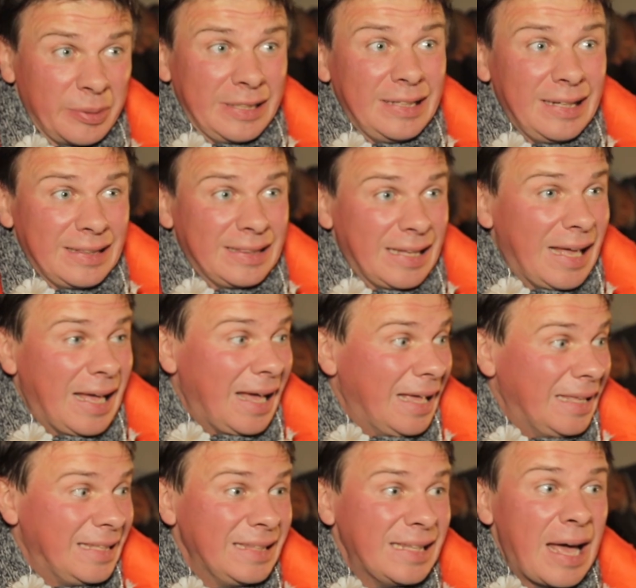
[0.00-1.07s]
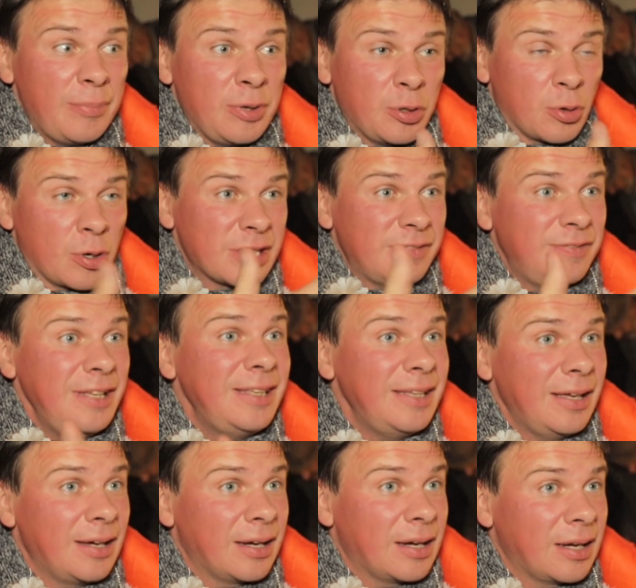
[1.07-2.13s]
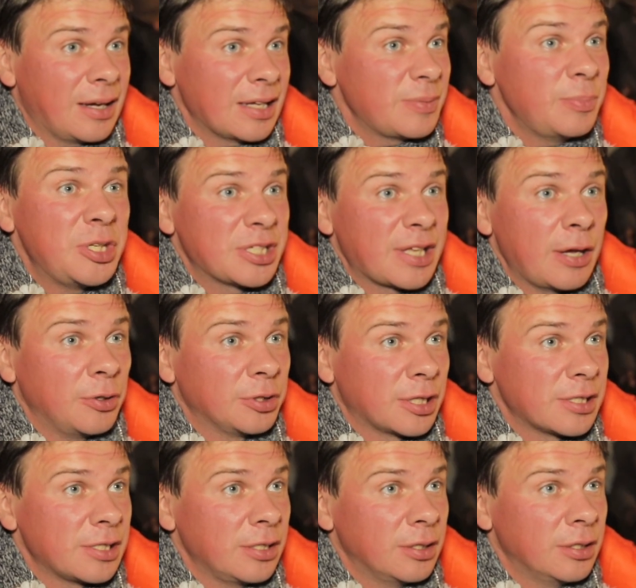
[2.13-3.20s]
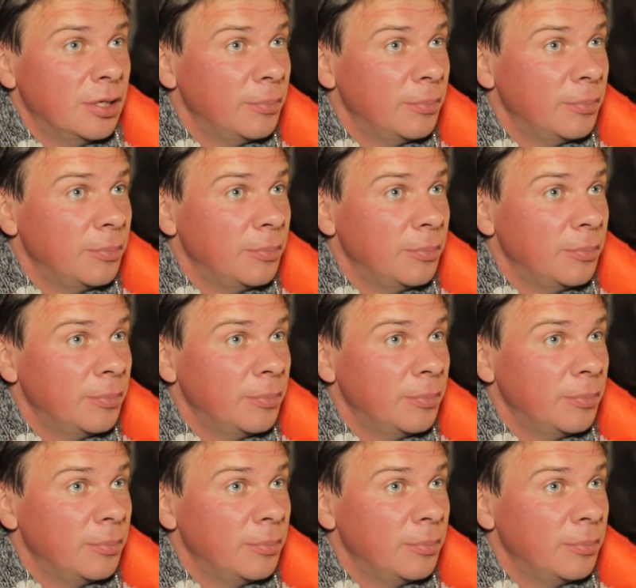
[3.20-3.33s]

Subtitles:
you look at the dynamics of the space industry,